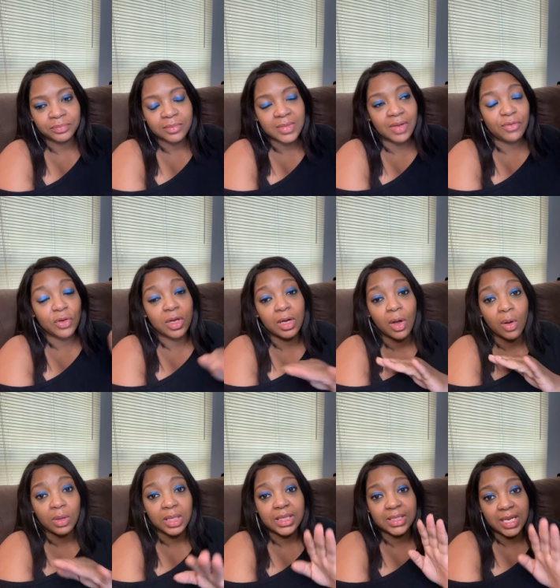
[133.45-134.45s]
if you could
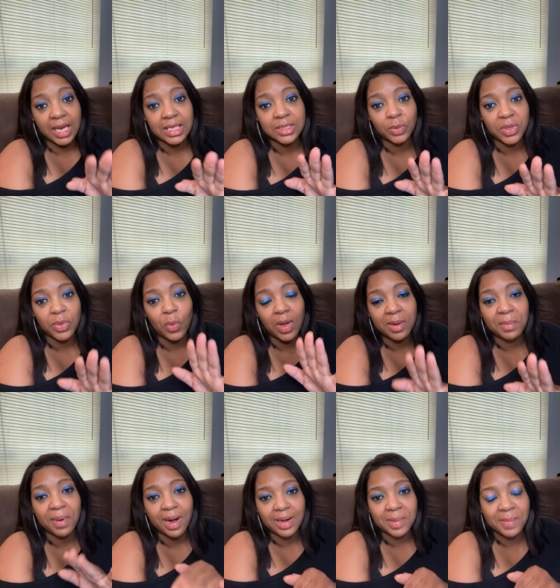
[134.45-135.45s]
only dance with one
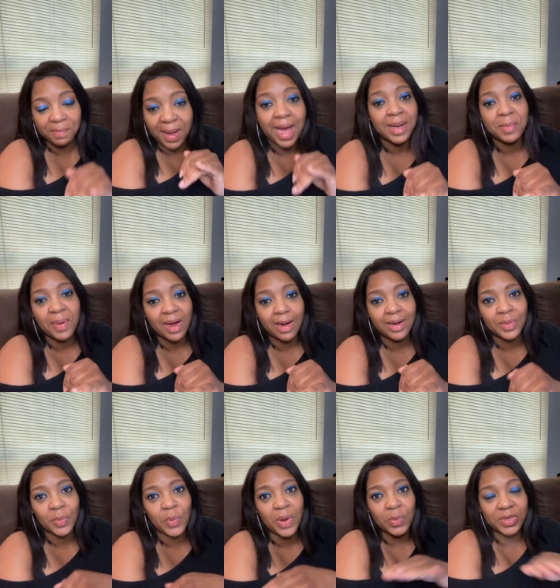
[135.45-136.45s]
body, body part,
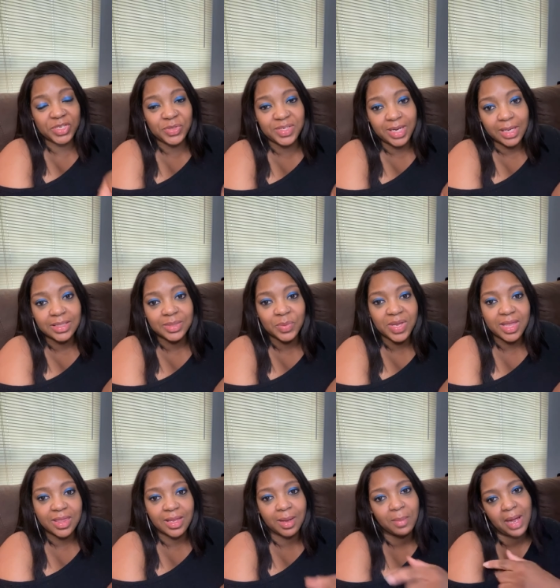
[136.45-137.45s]
what would you dance
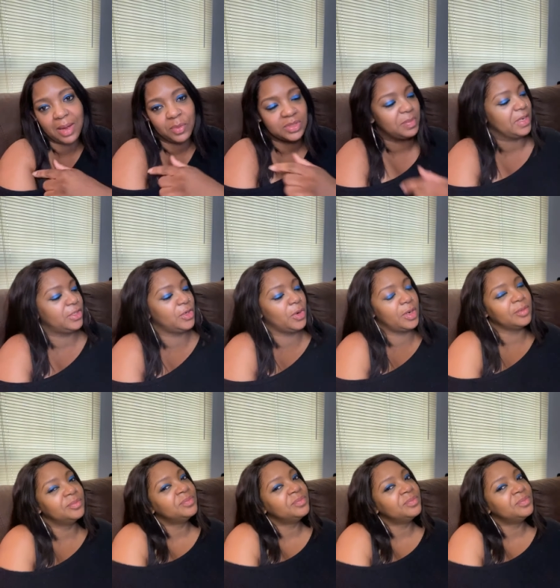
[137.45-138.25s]
with? And mine was my shoulder.